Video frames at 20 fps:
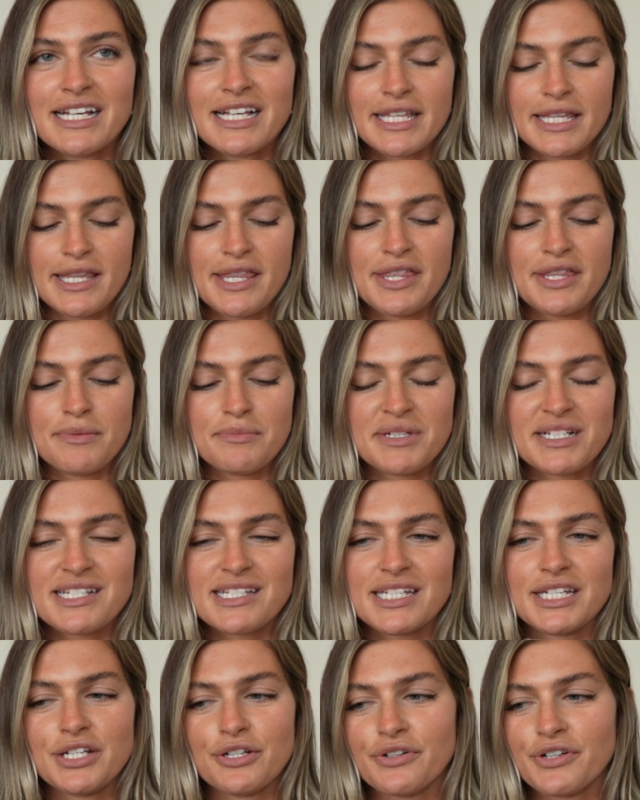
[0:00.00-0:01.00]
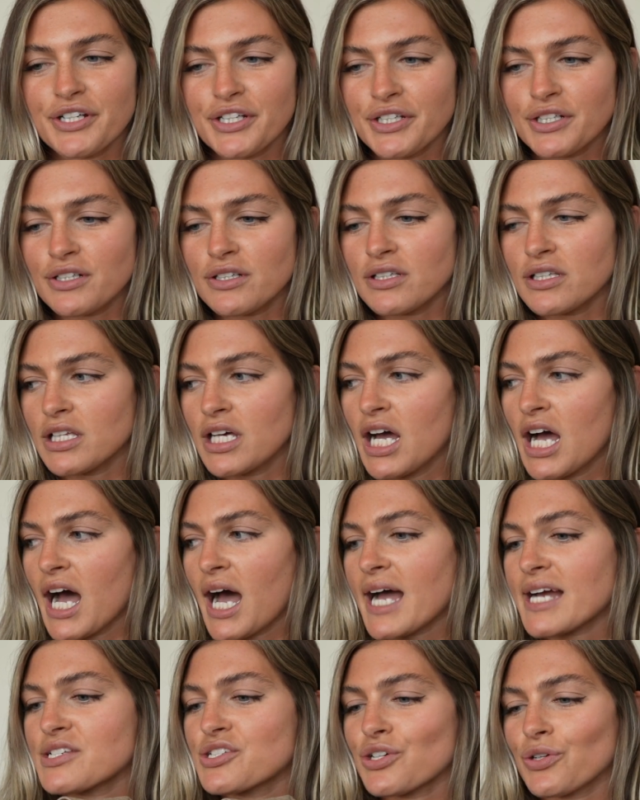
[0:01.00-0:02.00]
The material,
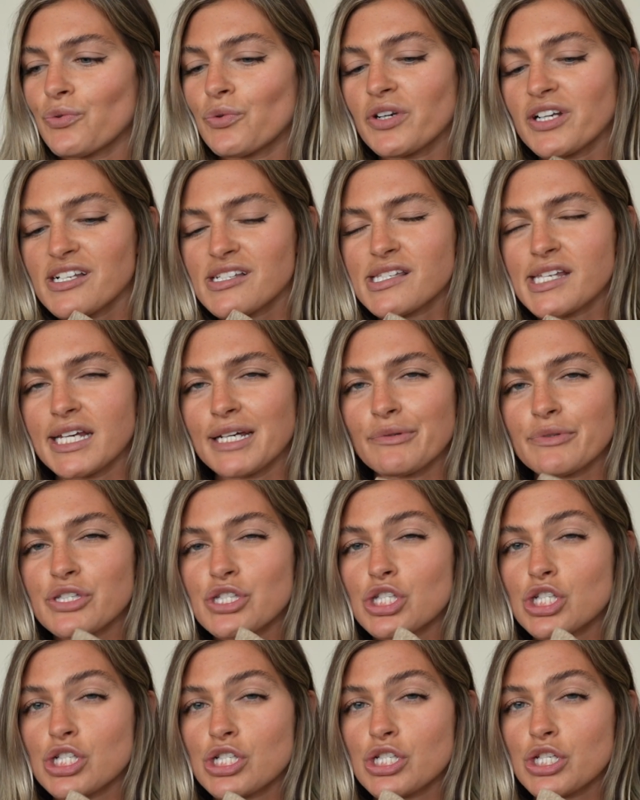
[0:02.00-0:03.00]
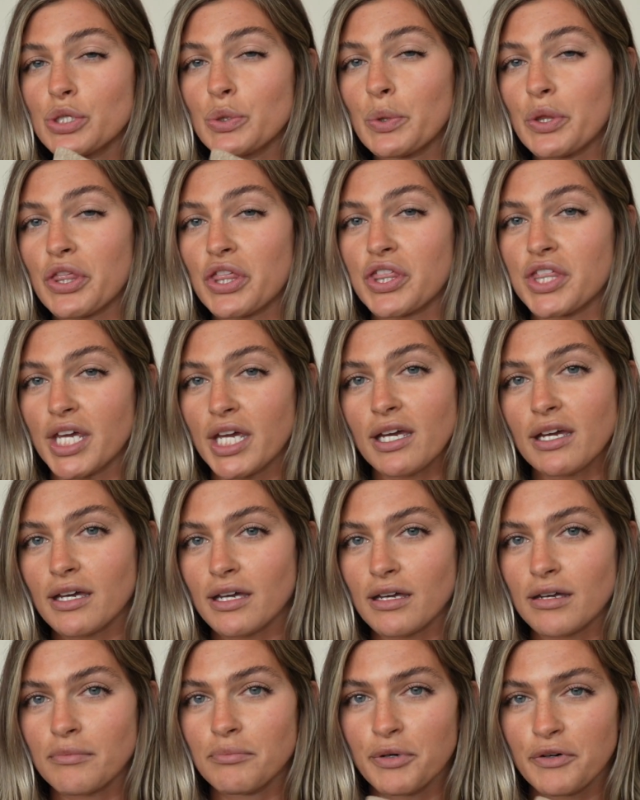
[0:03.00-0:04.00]
I don't want to say it was too thick
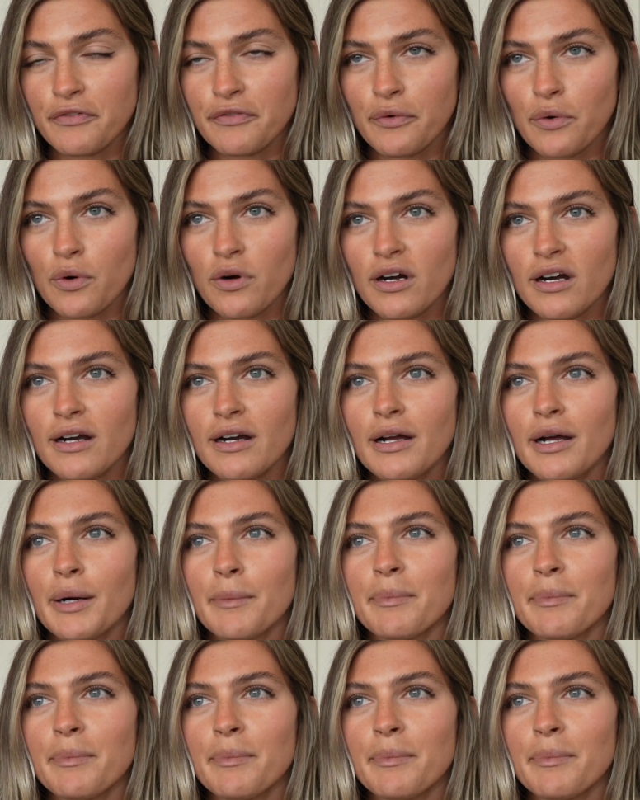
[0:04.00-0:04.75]
before,